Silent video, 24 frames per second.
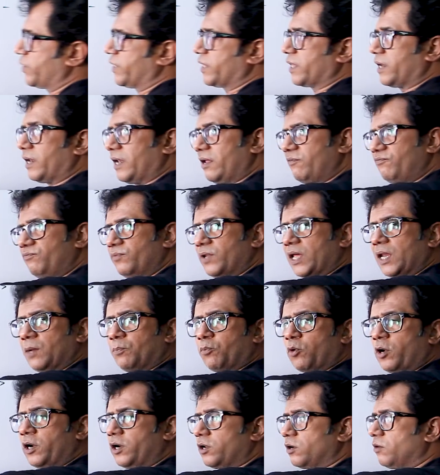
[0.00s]
the left null
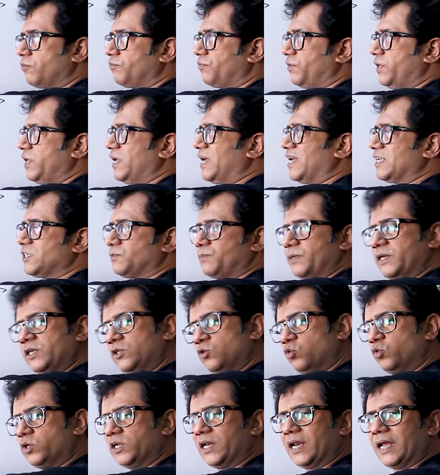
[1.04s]
pointer of E has been
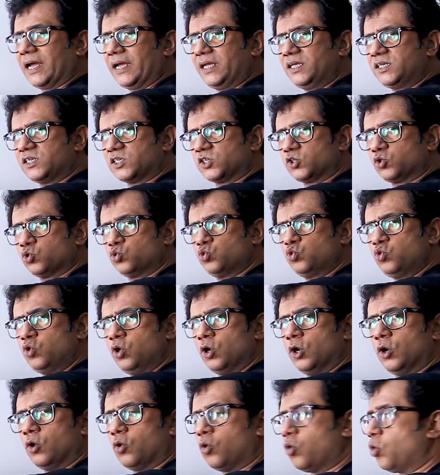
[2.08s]
utilized to
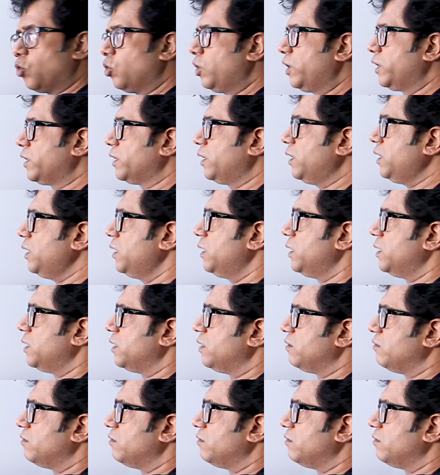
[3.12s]
hold a